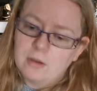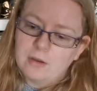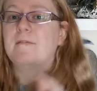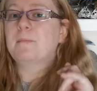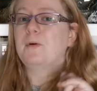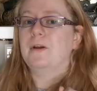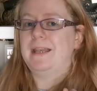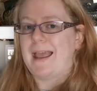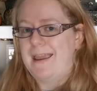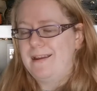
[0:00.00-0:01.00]

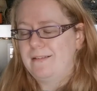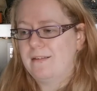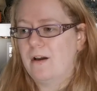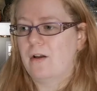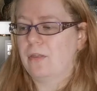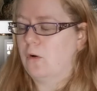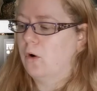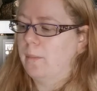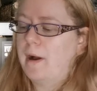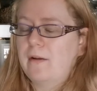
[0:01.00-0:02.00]
7.8 on the
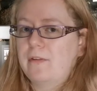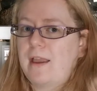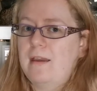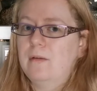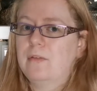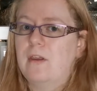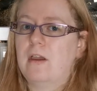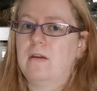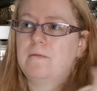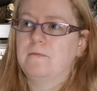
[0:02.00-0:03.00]
core pile scale,
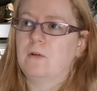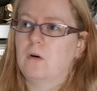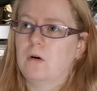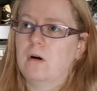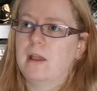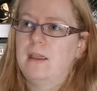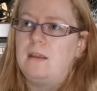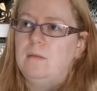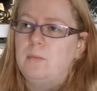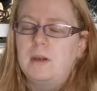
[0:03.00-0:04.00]
so for
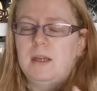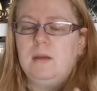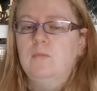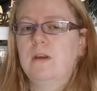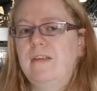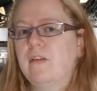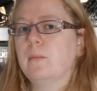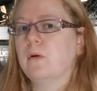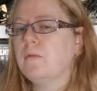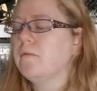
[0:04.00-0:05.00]
a pretty
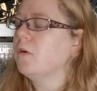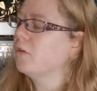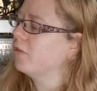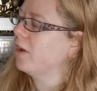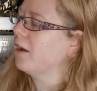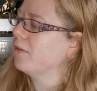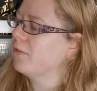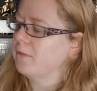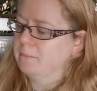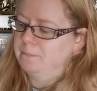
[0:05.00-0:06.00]
reasonable 4
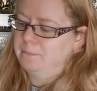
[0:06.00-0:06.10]
stars.